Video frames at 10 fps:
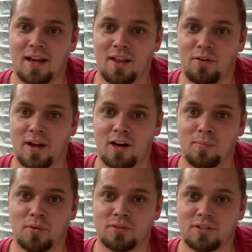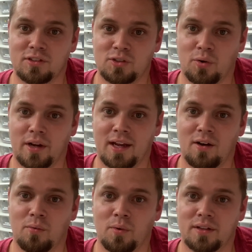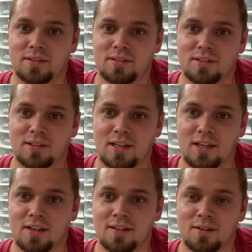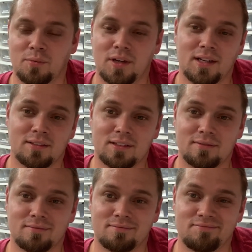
other animals and sorting out what's ill and what isn't.